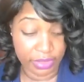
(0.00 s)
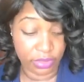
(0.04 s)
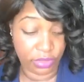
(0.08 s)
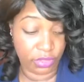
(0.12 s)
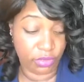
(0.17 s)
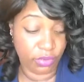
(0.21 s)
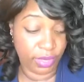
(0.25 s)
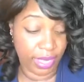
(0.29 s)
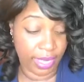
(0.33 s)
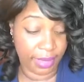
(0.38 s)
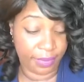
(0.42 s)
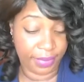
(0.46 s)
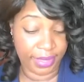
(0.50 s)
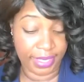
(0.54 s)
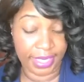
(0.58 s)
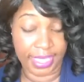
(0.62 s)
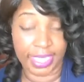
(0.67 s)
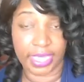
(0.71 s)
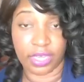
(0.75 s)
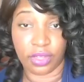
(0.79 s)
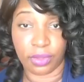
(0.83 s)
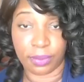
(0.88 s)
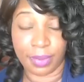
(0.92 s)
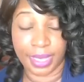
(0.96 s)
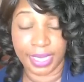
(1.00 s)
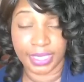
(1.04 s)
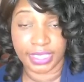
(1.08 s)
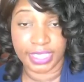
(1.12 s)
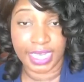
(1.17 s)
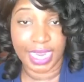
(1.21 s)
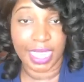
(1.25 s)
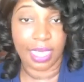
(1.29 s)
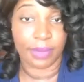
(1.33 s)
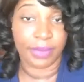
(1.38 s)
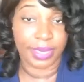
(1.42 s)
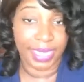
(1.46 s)
so you can't be getting on my
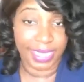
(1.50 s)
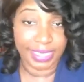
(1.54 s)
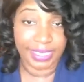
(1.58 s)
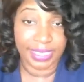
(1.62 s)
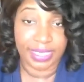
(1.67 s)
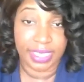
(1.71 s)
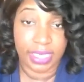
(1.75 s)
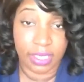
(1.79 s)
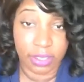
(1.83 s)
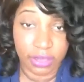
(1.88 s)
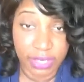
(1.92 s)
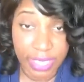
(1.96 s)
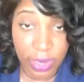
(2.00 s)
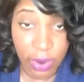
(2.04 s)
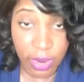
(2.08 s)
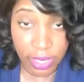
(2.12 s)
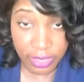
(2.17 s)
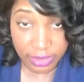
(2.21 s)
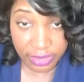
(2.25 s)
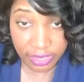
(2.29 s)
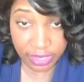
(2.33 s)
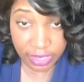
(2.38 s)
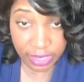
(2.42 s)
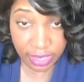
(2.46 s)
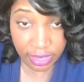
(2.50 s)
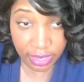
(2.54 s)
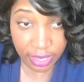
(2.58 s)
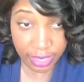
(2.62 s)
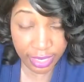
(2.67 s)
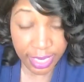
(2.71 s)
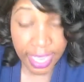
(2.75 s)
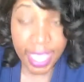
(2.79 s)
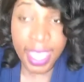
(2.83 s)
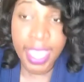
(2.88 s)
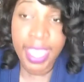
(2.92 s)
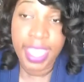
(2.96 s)
child. But that's still Darla's
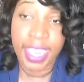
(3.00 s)
son.